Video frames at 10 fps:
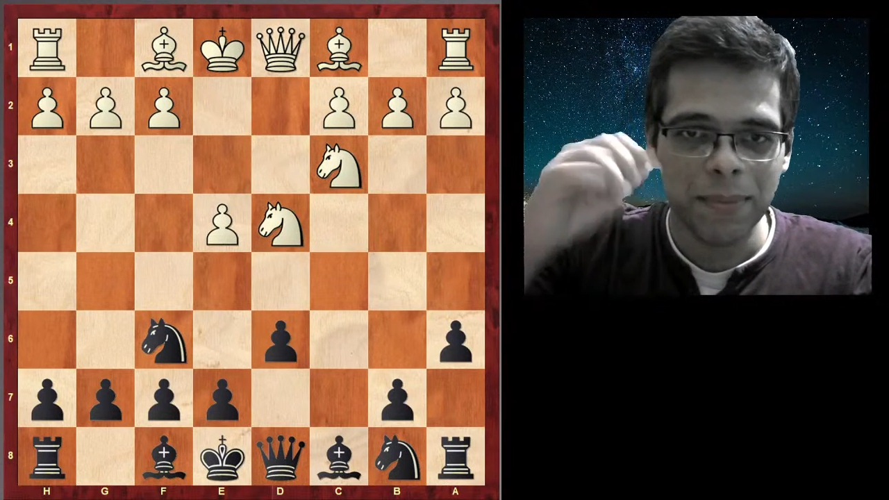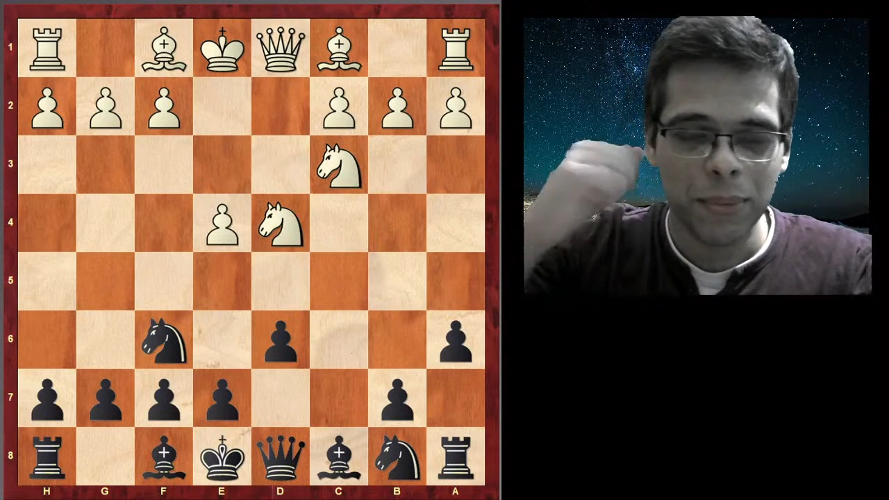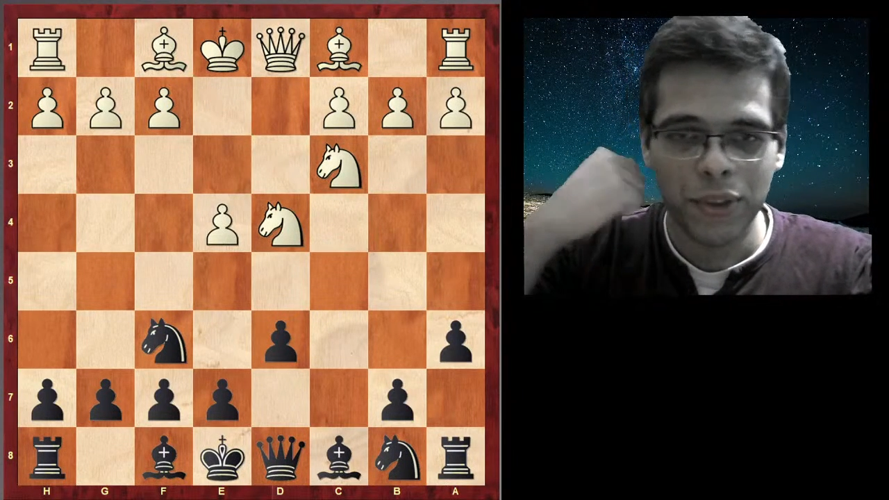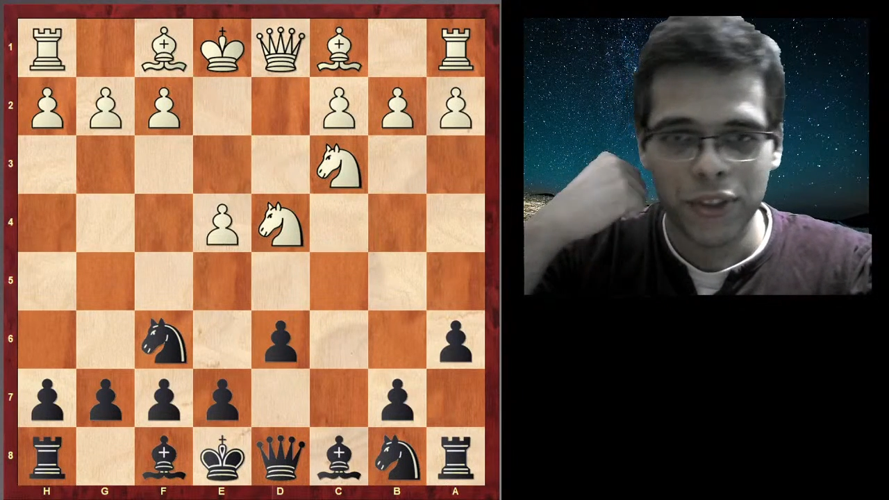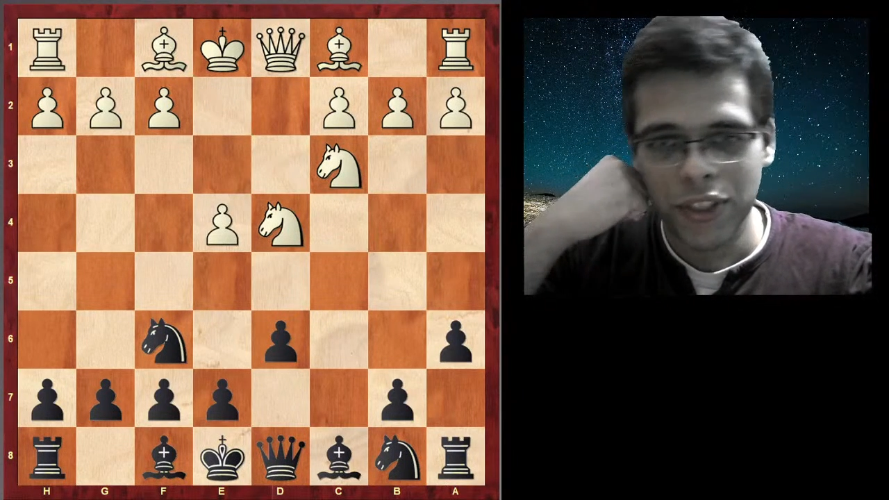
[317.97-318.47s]

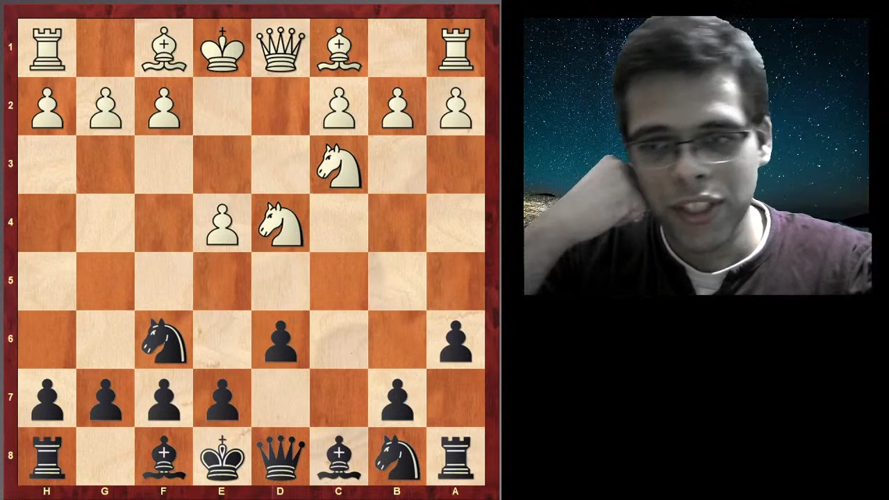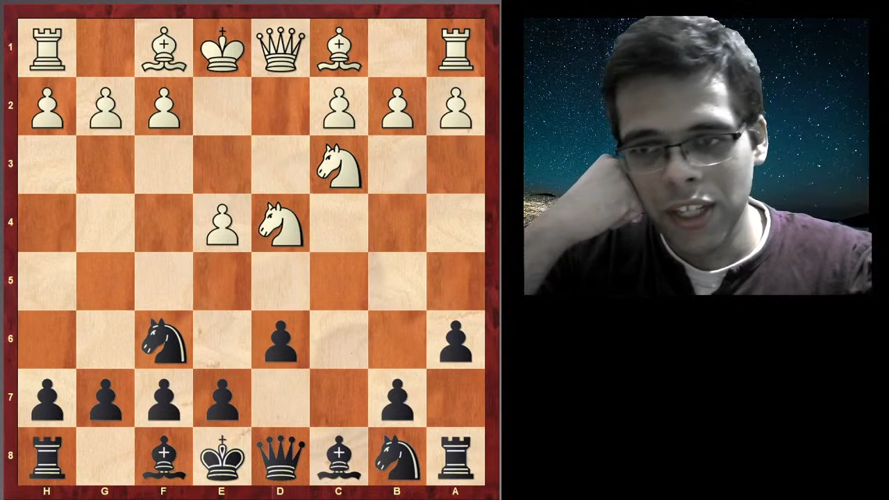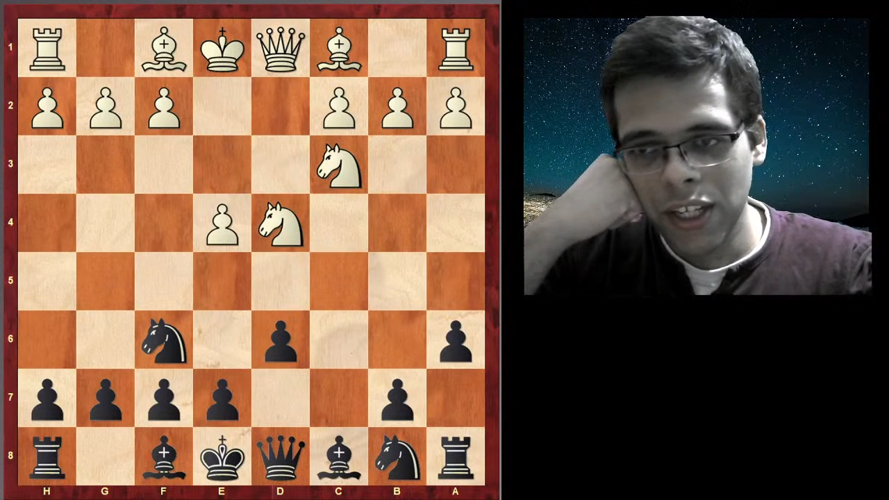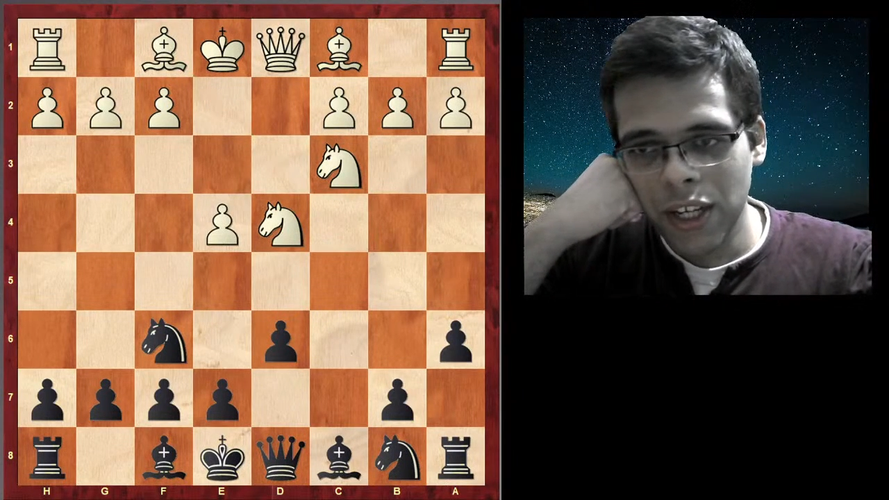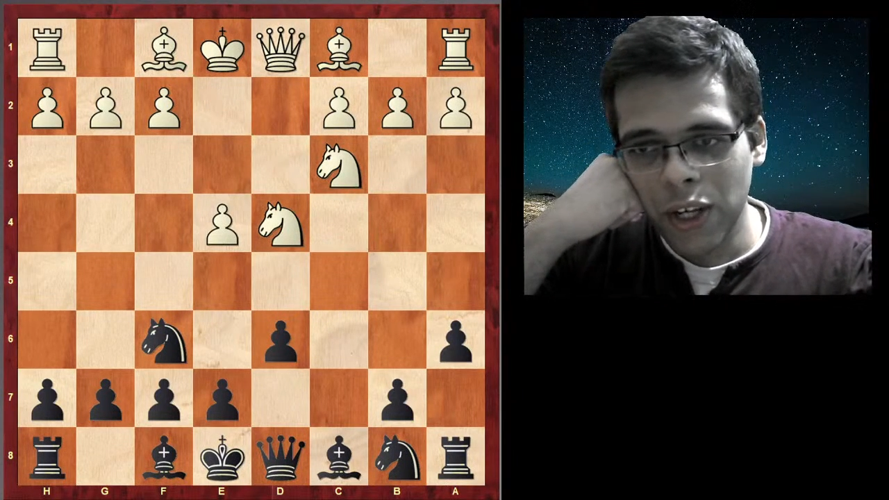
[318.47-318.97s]
position
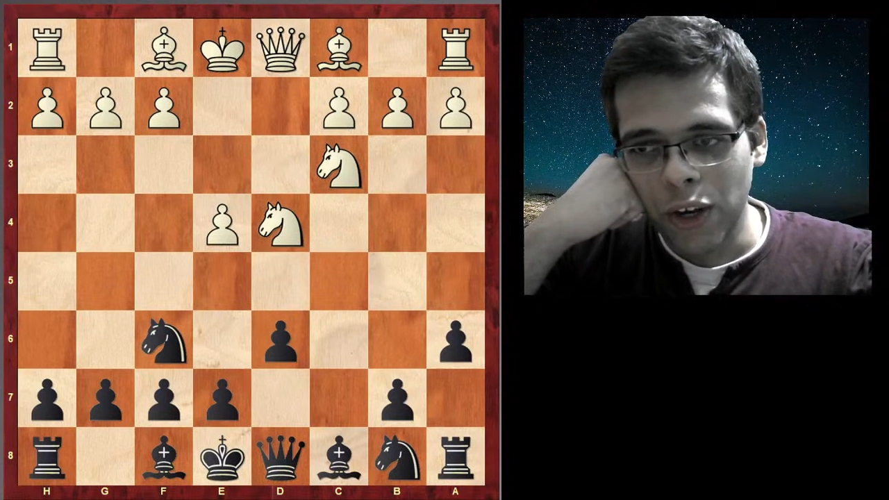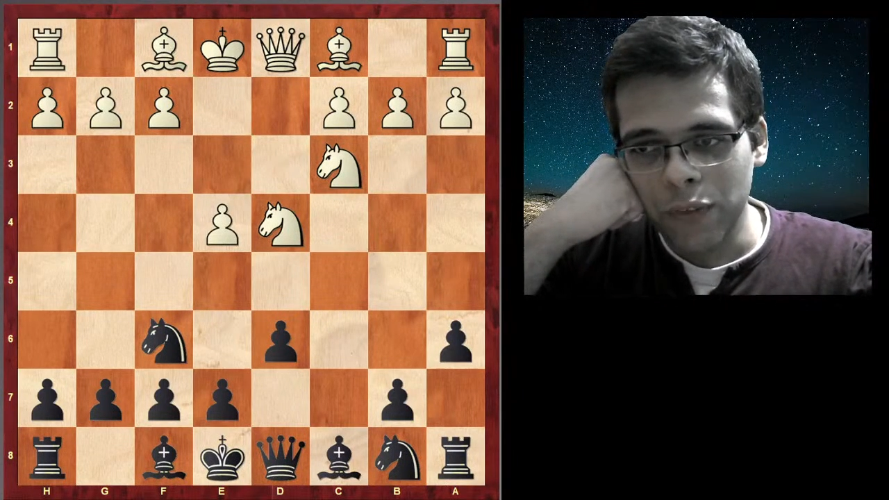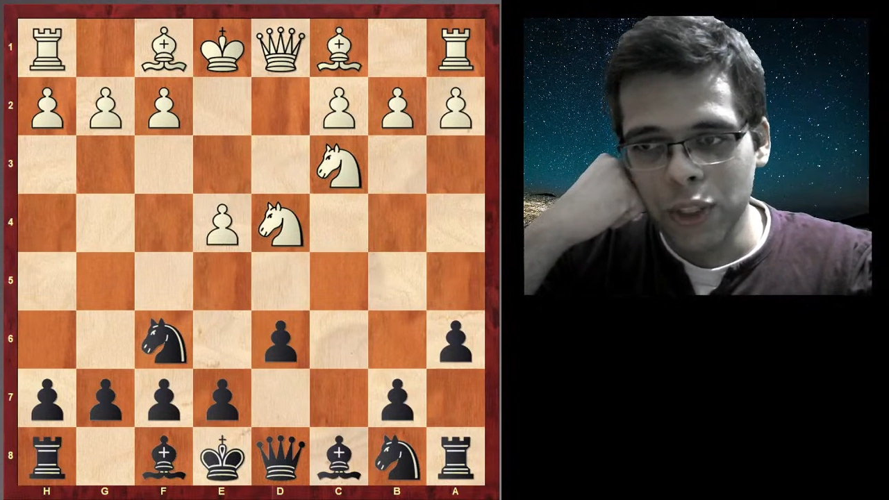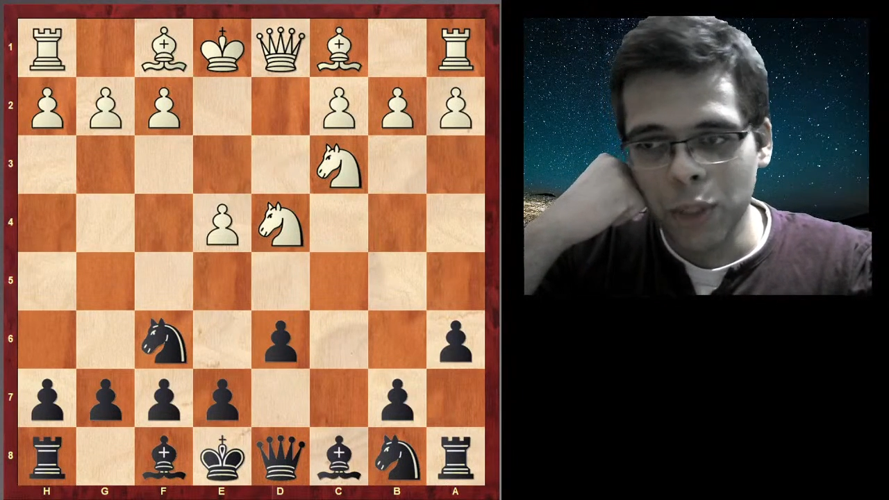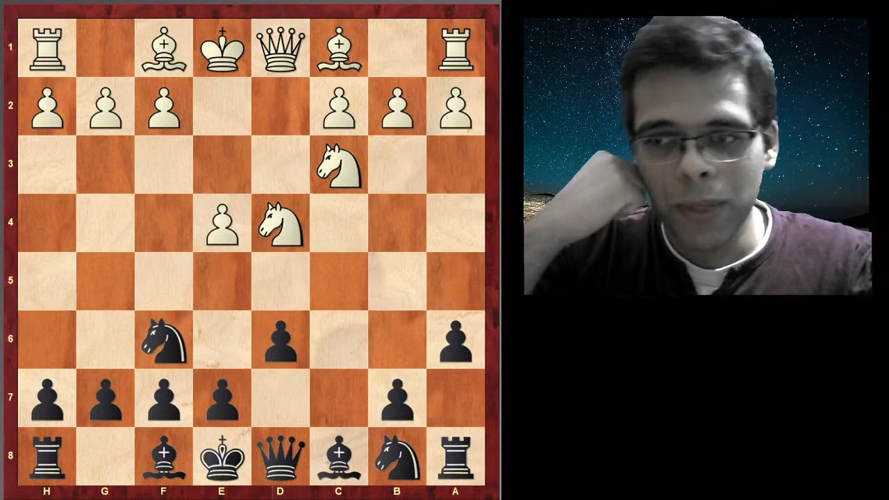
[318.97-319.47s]
of
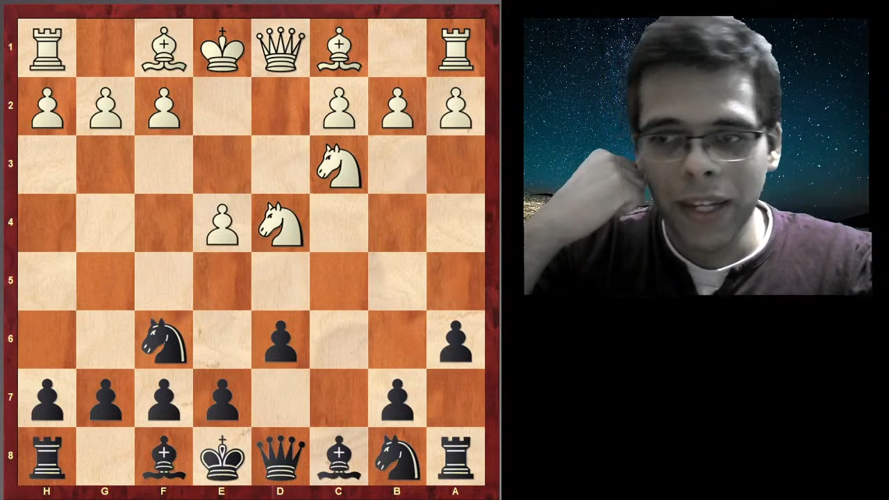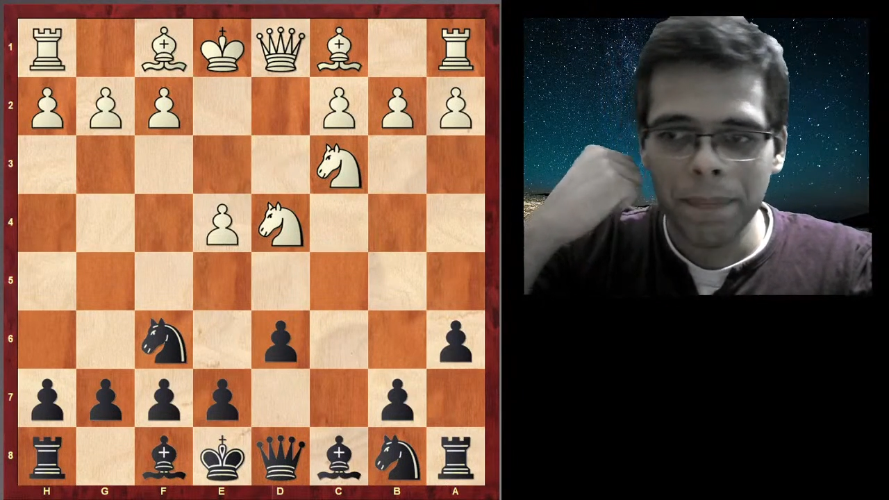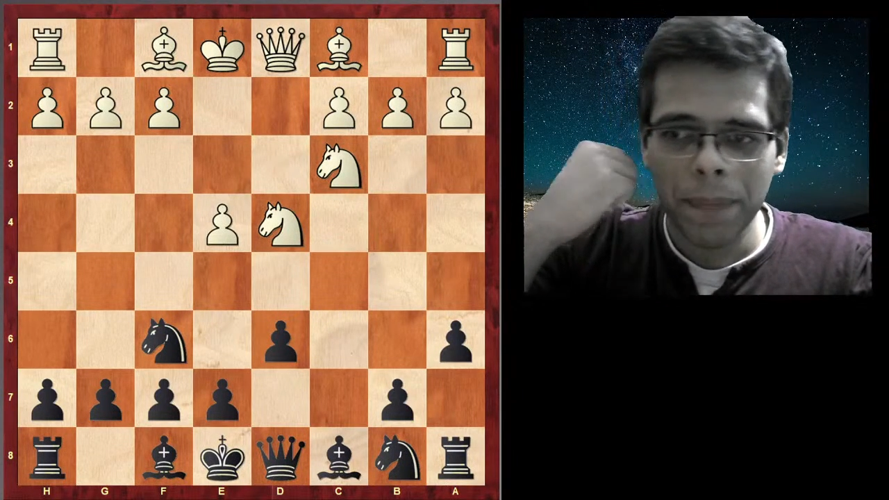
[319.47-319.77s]
the opening.